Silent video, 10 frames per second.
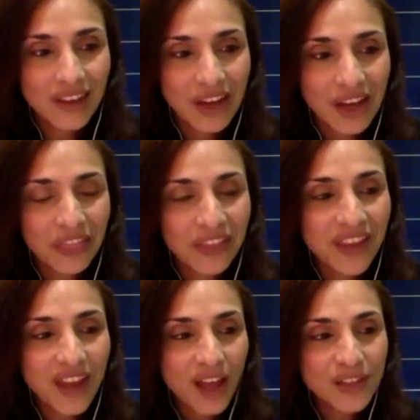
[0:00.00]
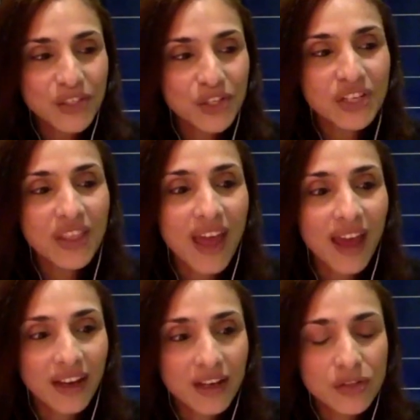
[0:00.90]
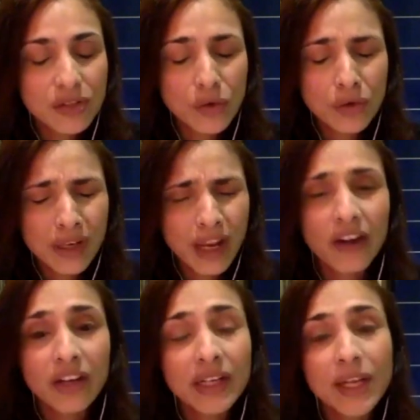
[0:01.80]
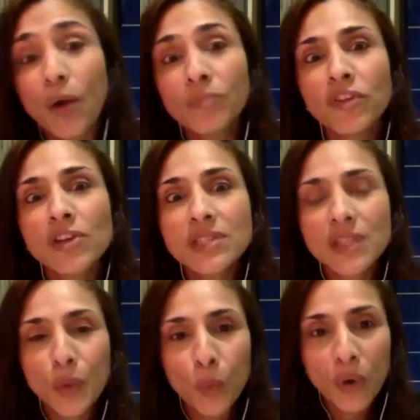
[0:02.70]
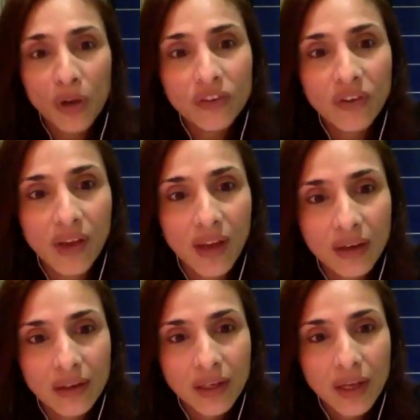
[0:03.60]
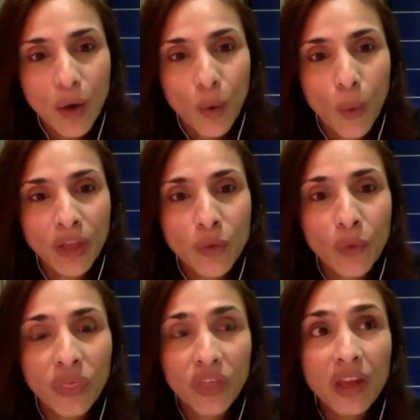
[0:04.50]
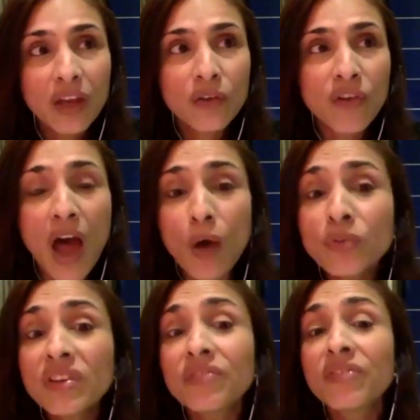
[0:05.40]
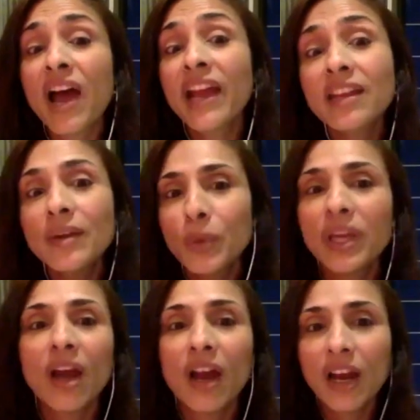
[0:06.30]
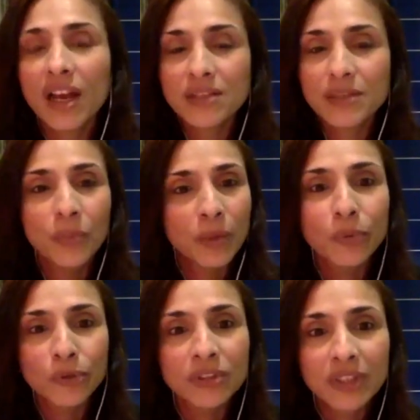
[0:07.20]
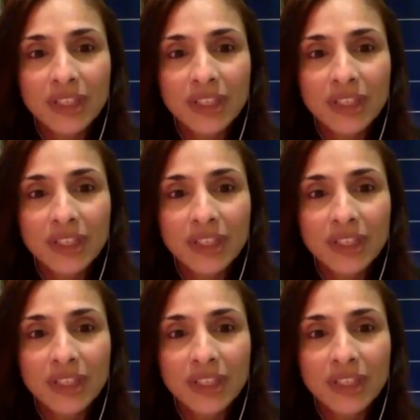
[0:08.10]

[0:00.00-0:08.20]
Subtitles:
I think the answer to that is so glaringly obvious in the world today when you think of how divided we are as people.